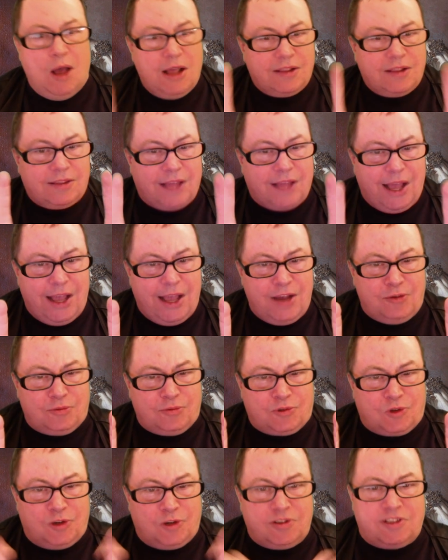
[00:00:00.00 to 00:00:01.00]
That helps
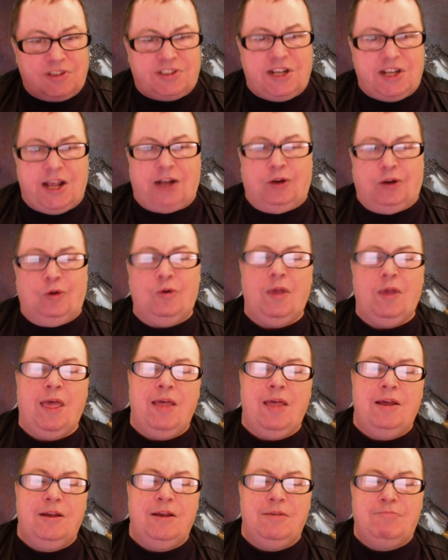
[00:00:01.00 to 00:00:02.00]
grow the channel.
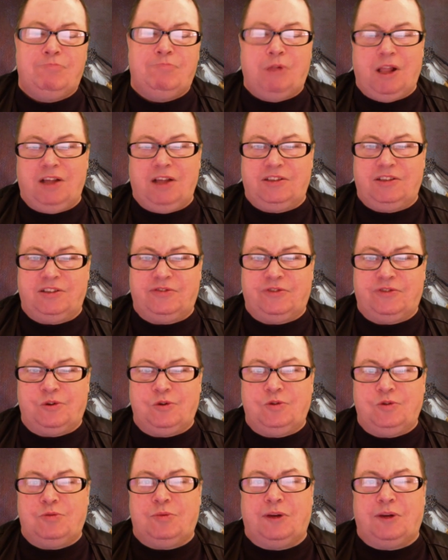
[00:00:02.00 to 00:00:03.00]
Plus, of
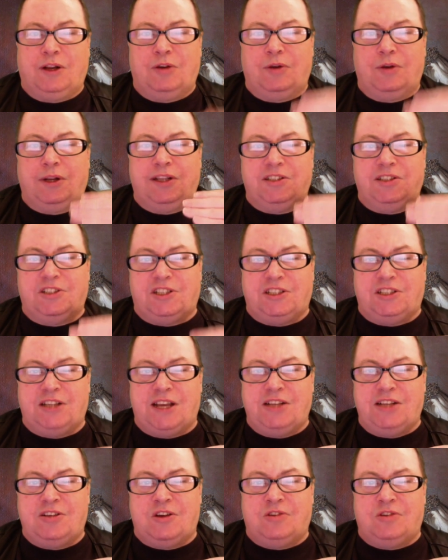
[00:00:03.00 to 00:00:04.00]
course, when I release
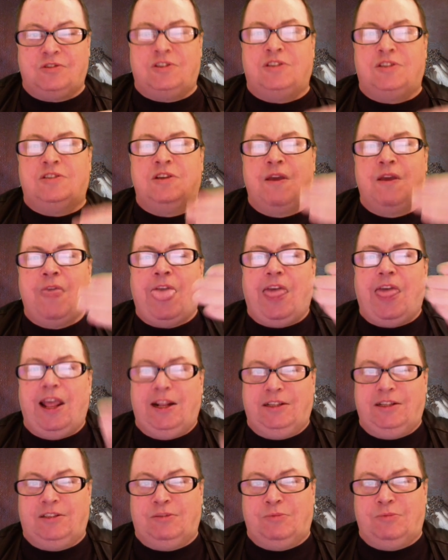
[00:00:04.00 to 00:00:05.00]
today's answers in
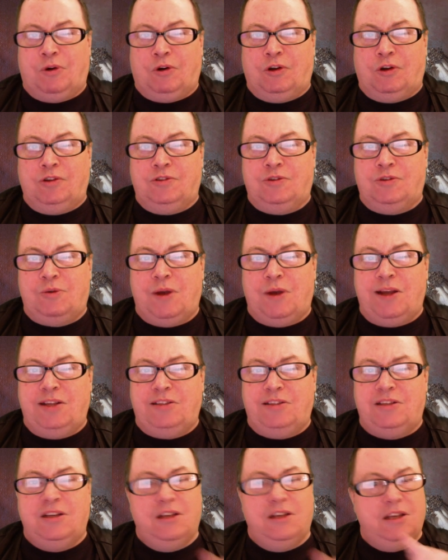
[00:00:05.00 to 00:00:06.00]
tomorrow's quiz,
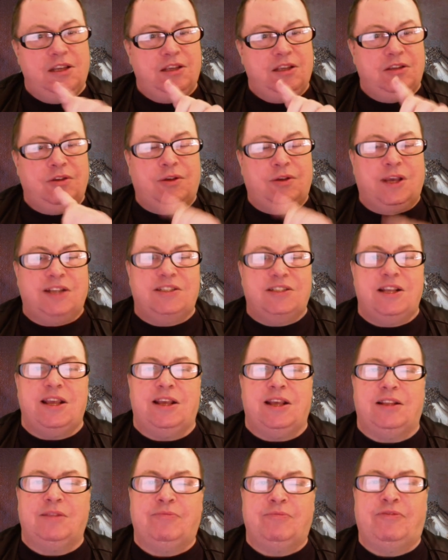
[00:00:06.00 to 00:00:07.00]
you get to hear
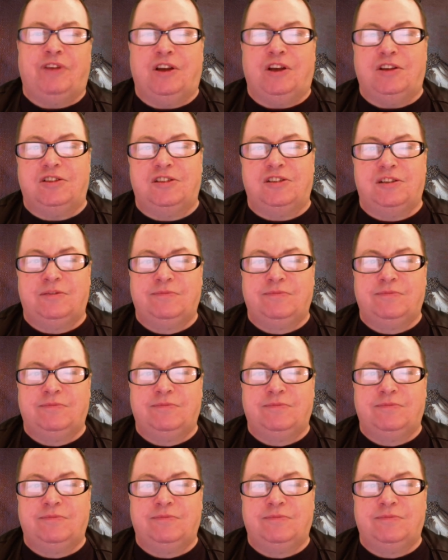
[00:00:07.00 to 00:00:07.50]
them first.